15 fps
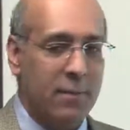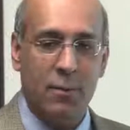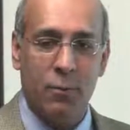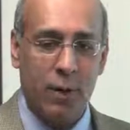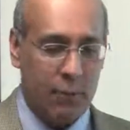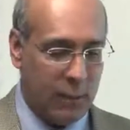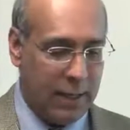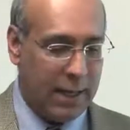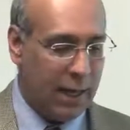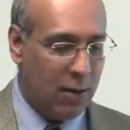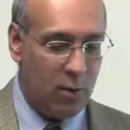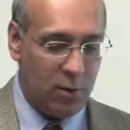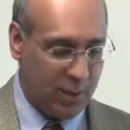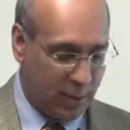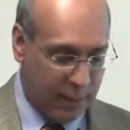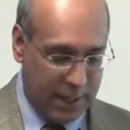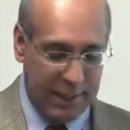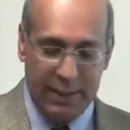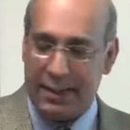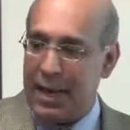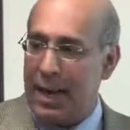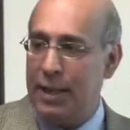when we get older, we get
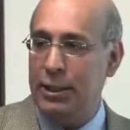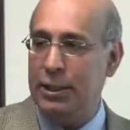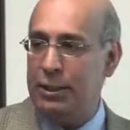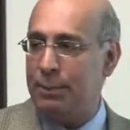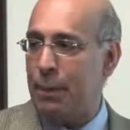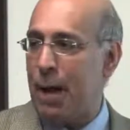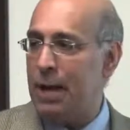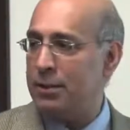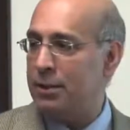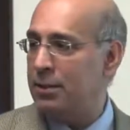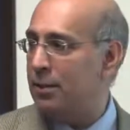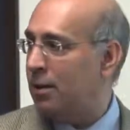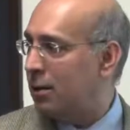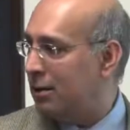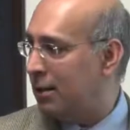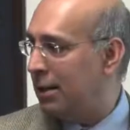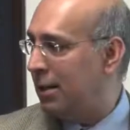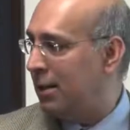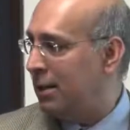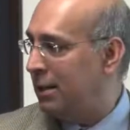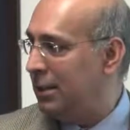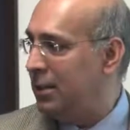these aging spots under our
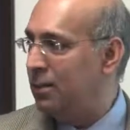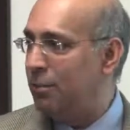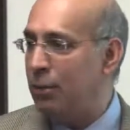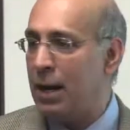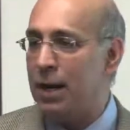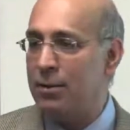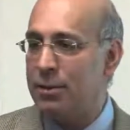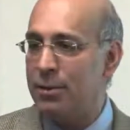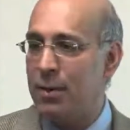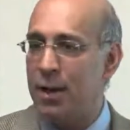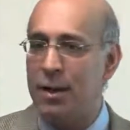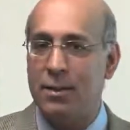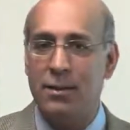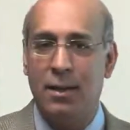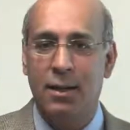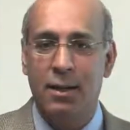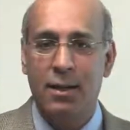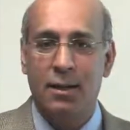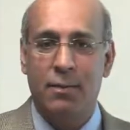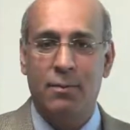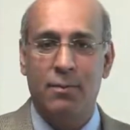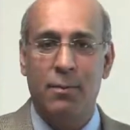skin, these little brown spots.
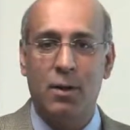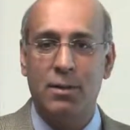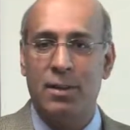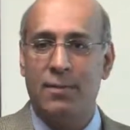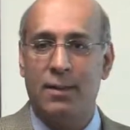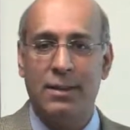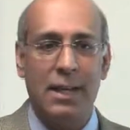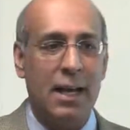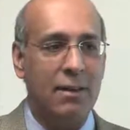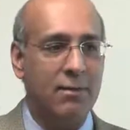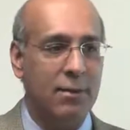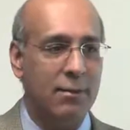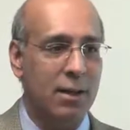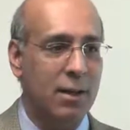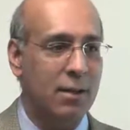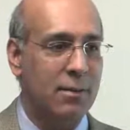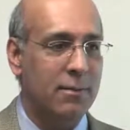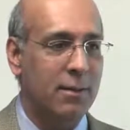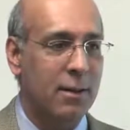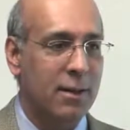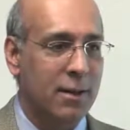Most of us have them, you know.